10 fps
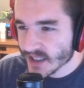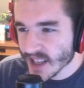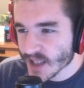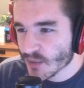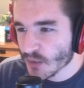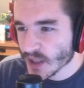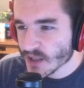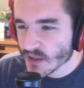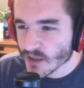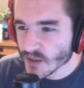desperate
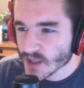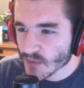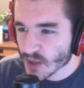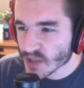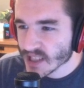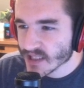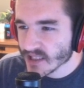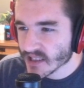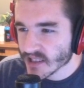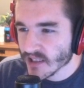measures, though, sometimes allows you to
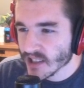stall